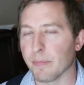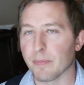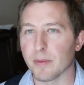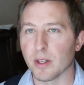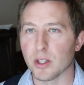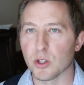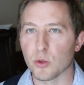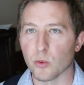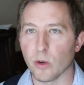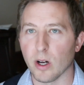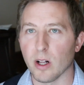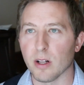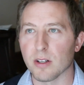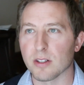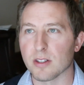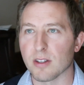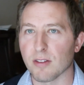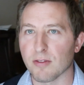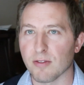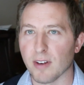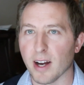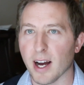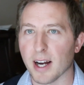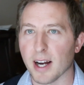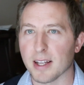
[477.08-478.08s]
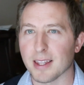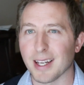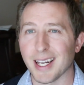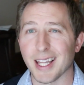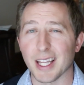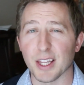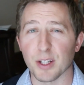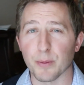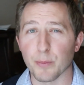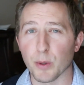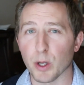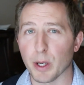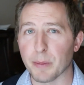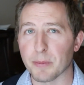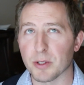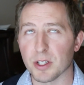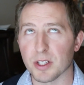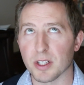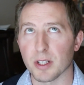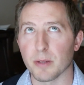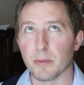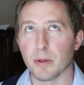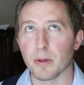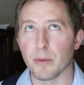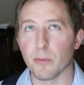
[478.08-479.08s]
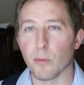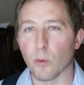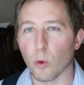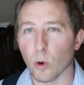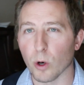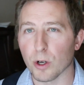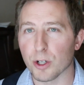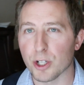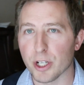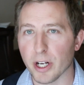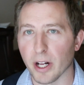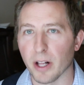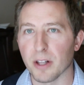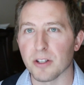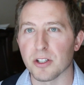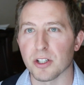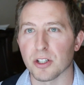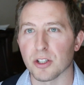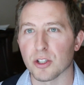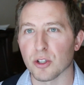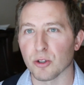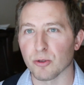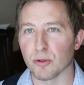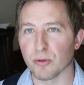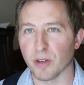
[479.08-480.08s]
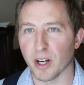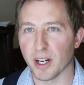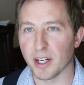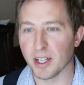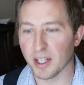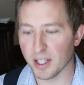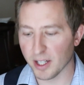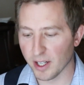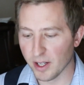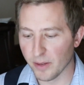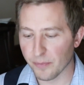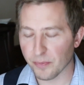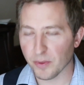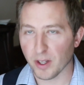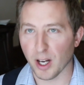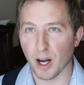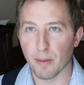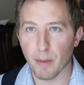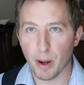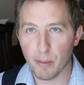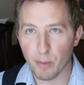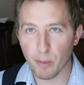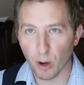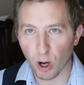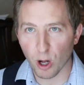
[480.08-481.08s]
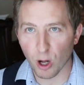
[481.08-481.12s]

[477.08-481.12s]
as well as the fact that I think their program's just going to be more challenging to rank. I'm